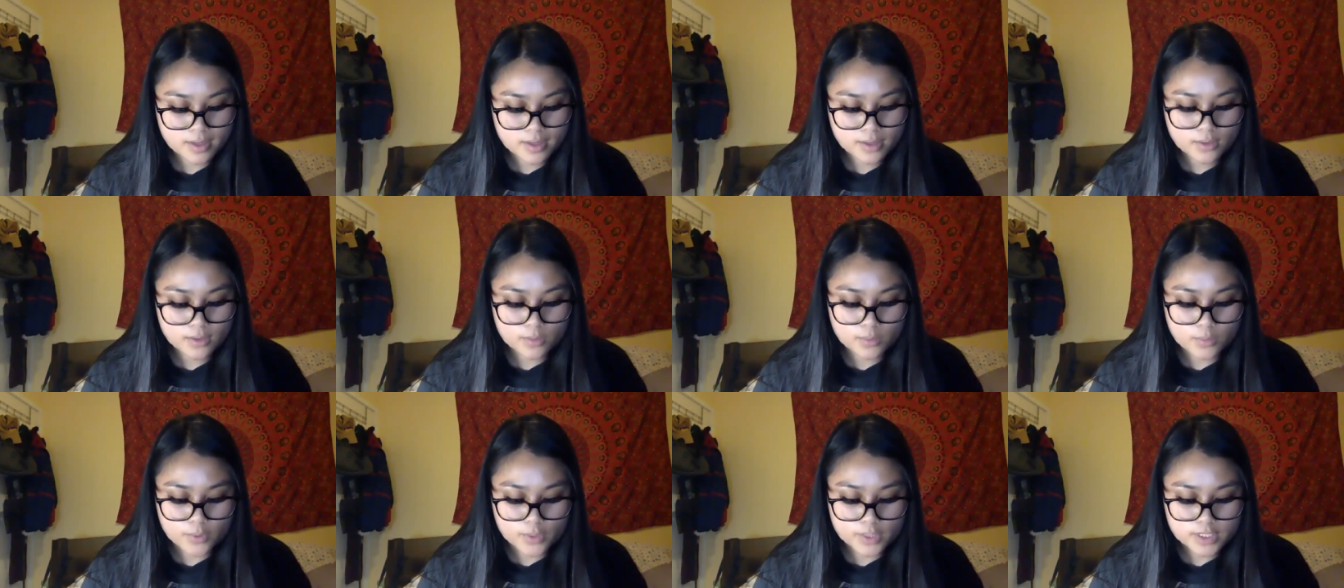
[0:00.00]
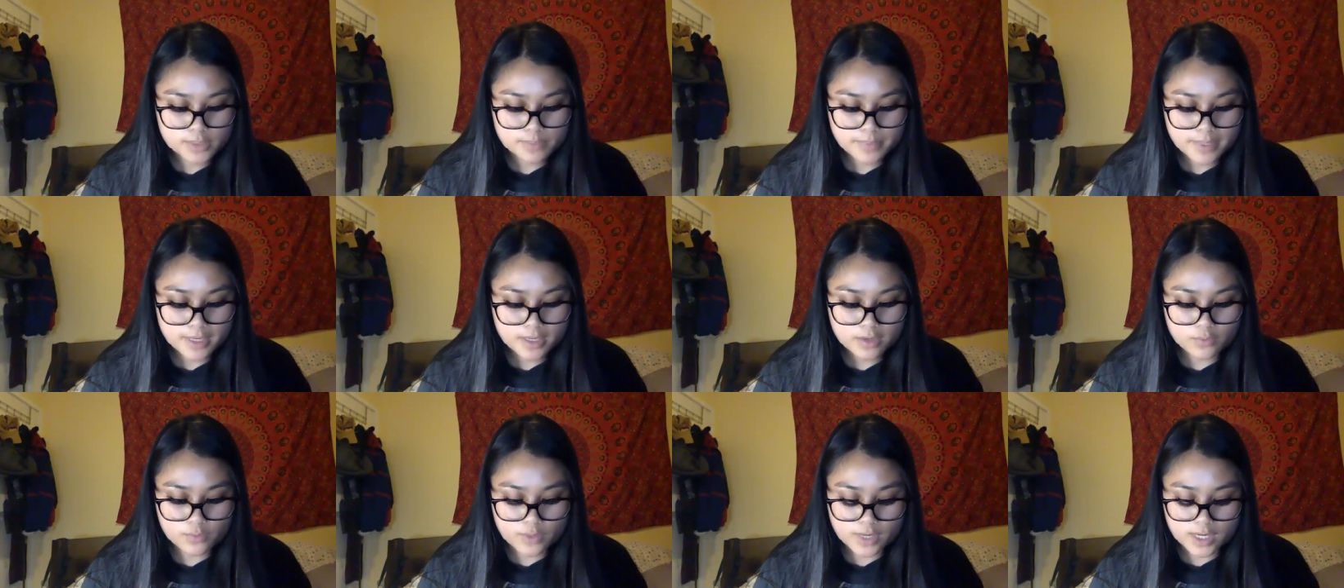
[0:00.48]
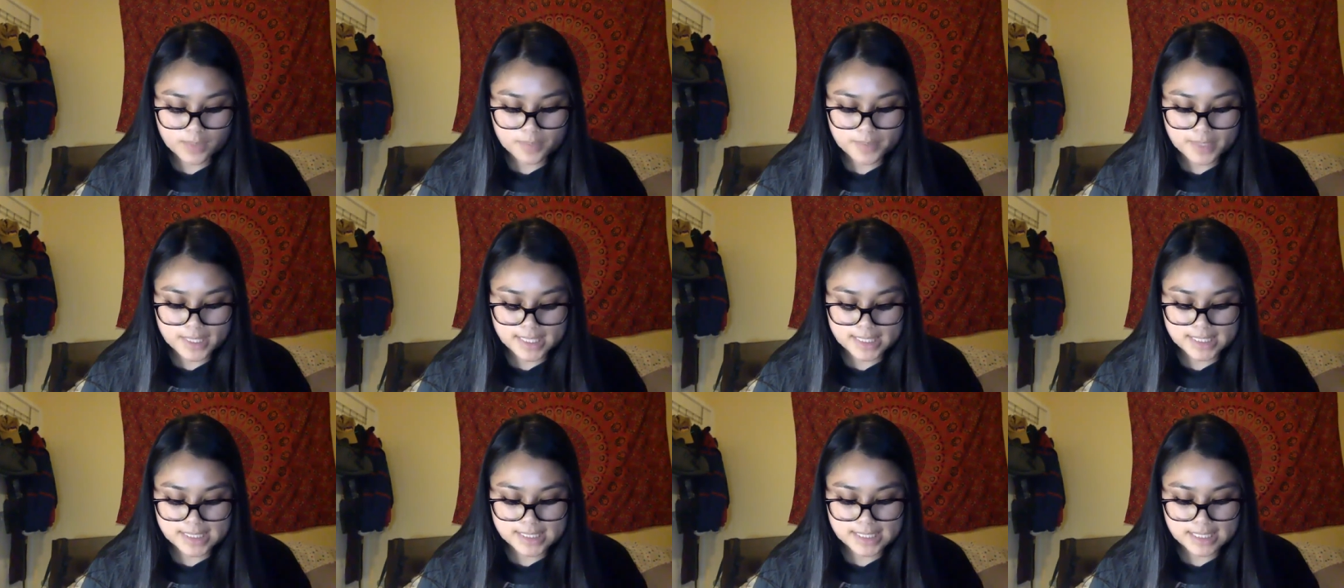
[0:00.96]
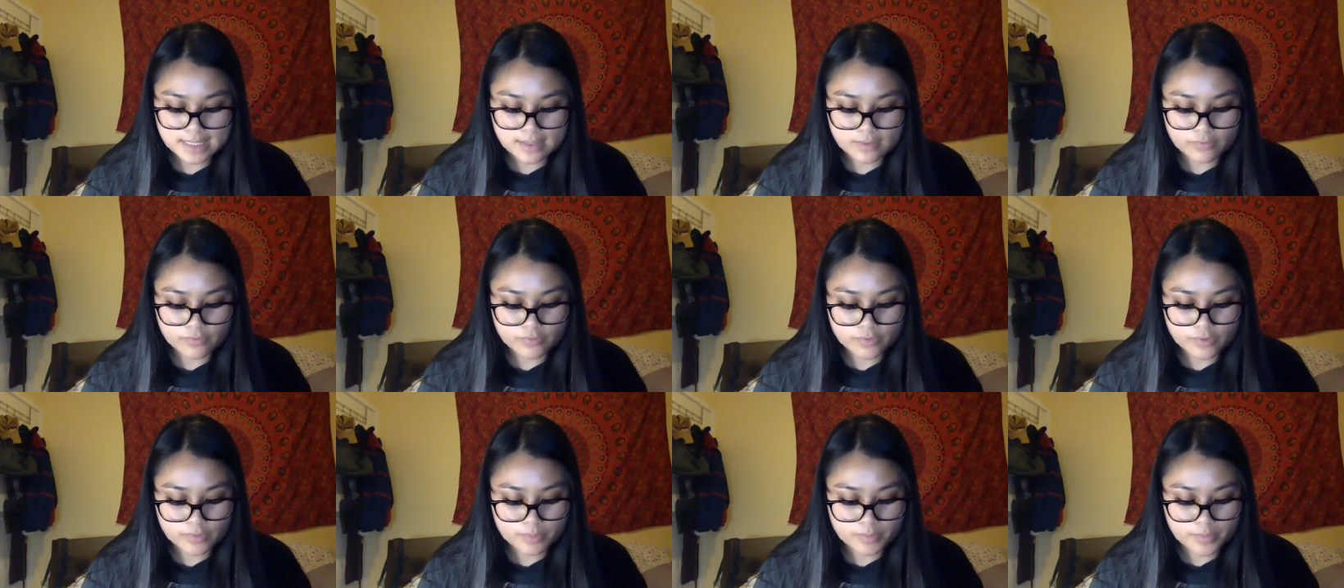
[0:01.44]
The boys played rugby instead of
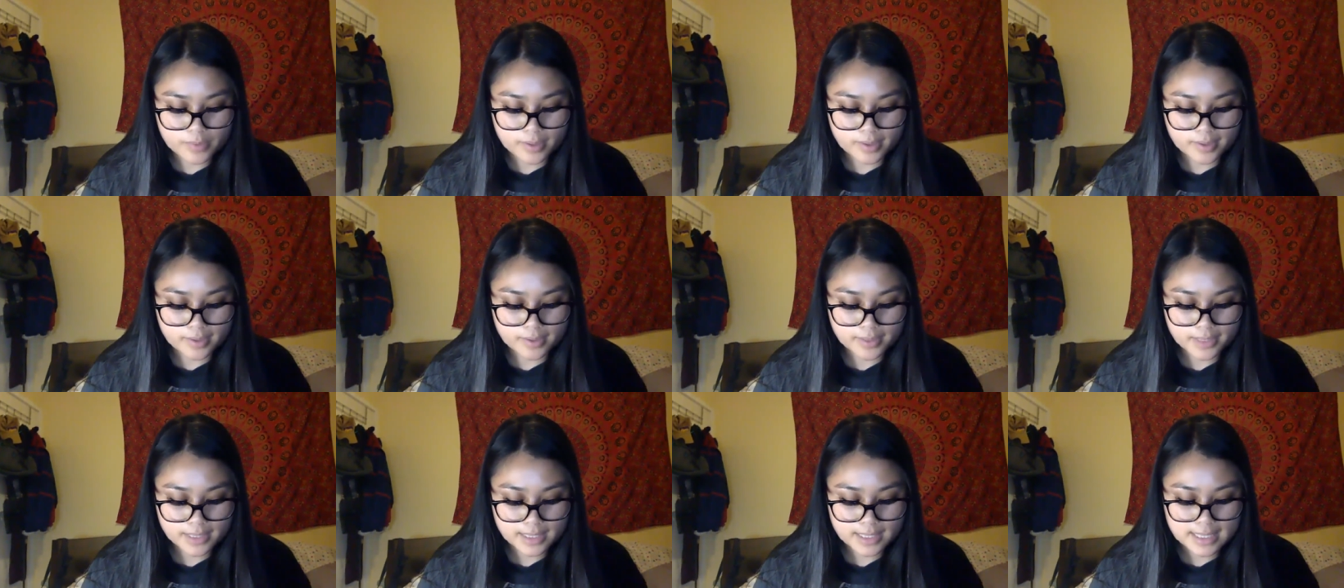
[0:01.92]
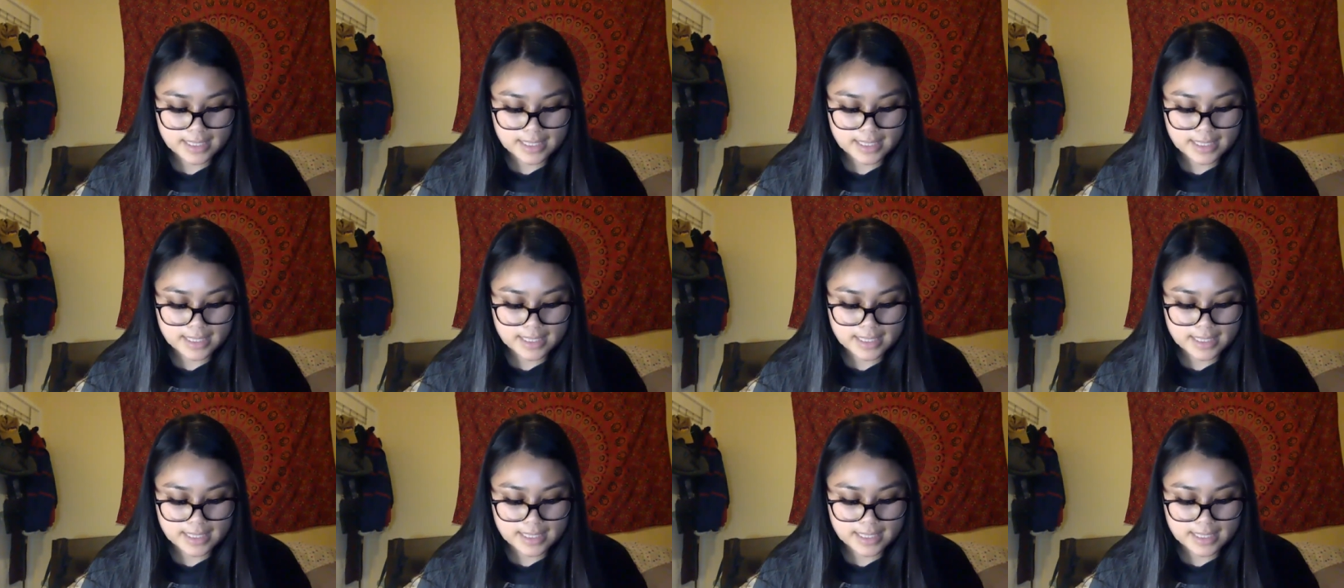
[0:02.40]
football,